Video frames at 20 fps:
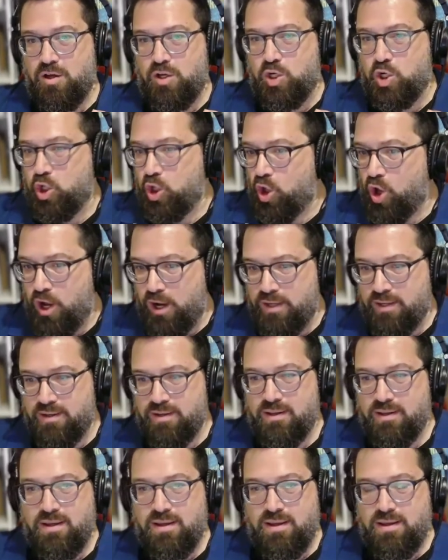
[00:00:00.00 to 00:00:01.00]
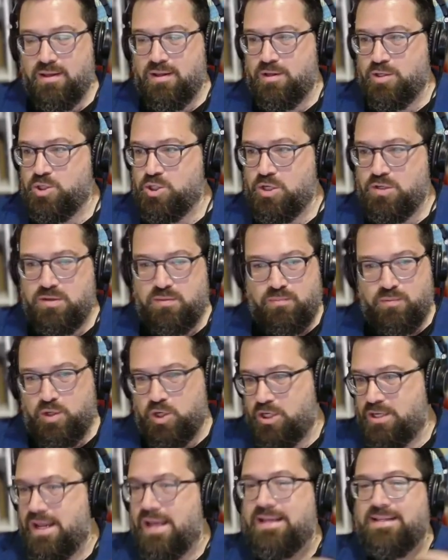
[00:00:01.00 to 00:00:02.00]
Claude, just
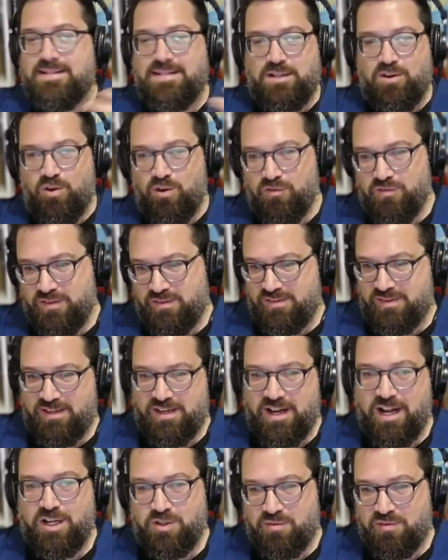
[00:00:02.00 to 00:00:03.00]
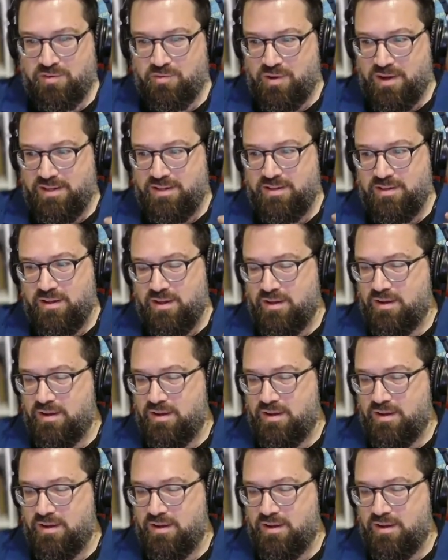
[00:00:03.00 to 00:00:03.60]
connecting all of these connectors, right?